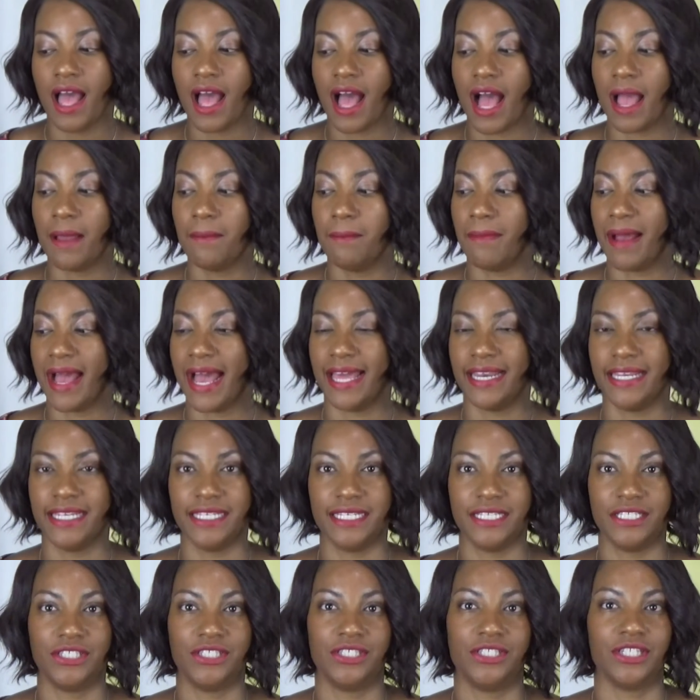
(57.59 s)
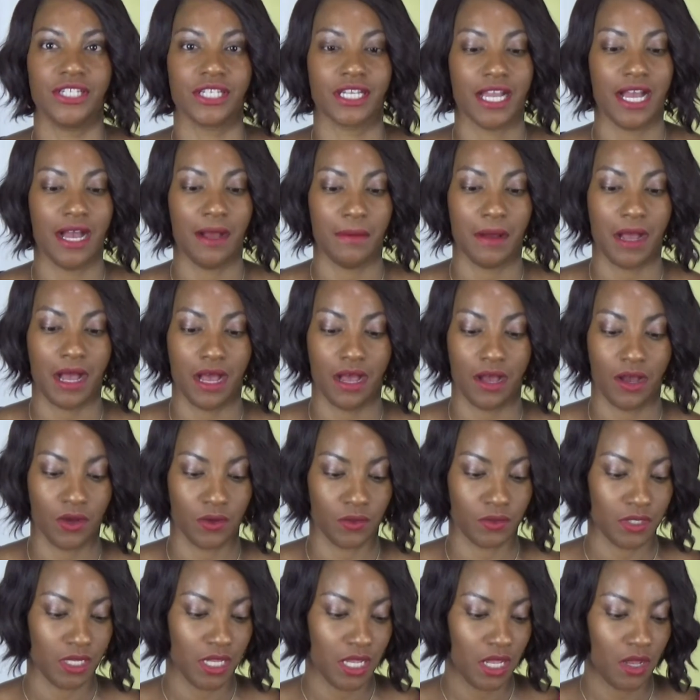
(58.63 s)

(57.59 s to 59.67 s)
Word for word: I managed to come out